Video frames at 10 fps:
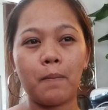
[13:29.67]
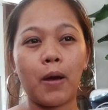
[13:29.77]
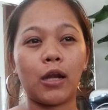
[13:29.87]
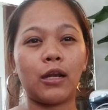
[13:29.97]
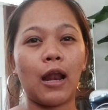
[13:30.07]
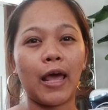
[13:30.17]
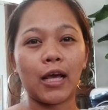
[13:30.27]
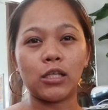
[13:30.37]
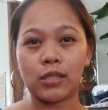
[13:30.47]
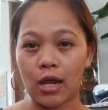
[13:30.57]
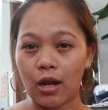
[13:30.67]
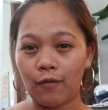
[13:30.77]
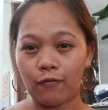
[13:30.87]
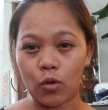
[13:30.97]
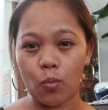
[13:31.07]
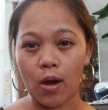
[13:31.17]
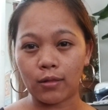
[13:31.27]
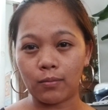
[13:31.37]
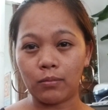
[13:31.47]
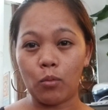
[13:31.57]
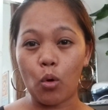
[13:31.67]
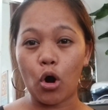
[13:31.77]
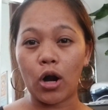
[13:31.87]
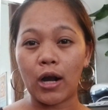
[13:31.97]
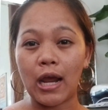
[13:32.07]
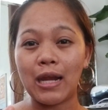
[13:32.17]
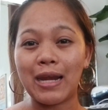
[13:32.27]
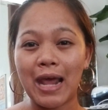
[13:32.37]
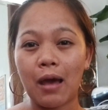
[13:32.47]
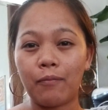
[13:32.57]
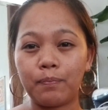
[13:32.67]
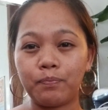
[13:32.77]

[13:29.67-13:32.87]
But like I said, if you want more in-depth